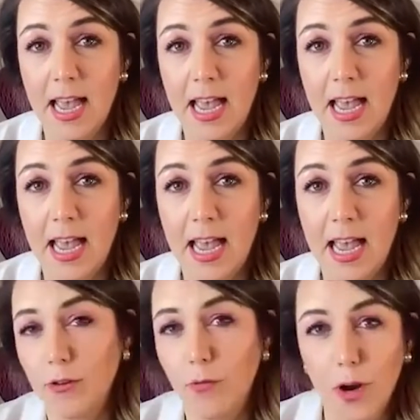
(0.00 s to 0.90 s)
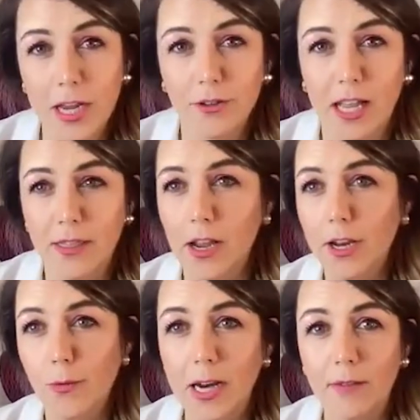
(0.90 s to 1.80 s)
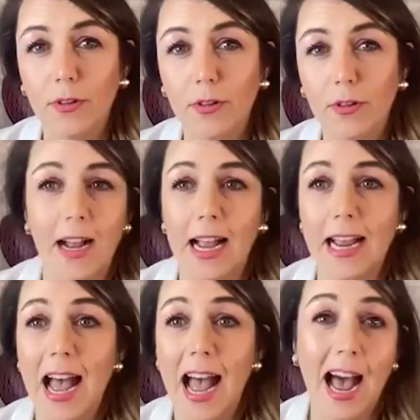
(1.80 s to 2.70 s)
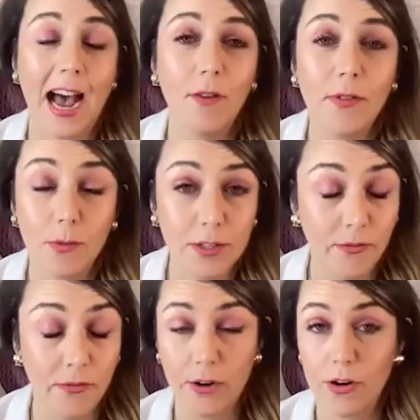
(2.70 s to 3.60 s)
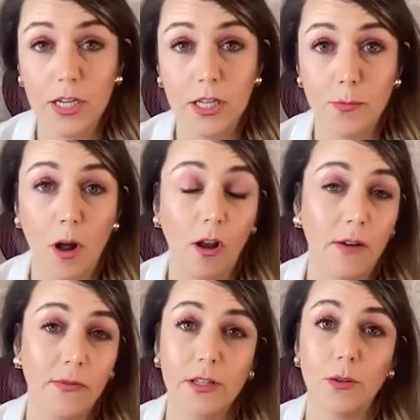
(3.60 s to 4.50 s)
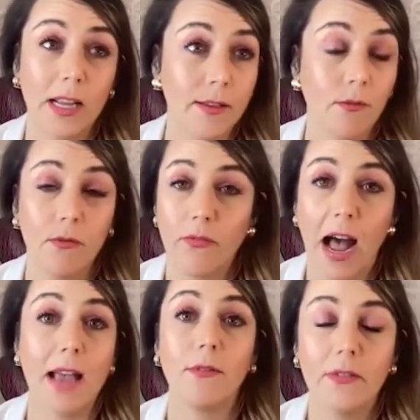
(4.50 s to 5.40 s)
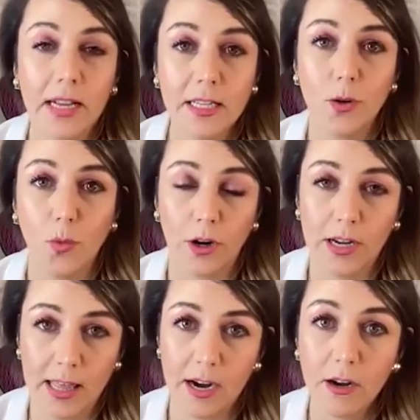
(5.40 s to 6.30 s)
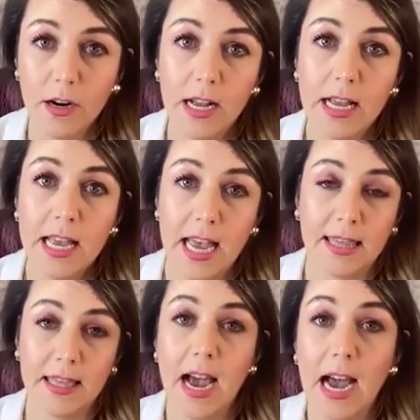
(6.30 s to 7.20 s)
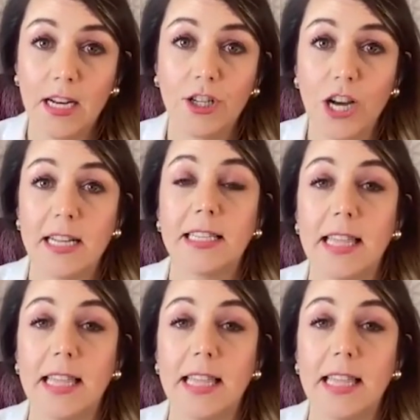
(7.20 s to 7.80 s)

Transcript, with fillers: And after 4 years, I thought, you know what, I've learned everything I have. It was a very small office, only 5 of us who worked there. And the hygienist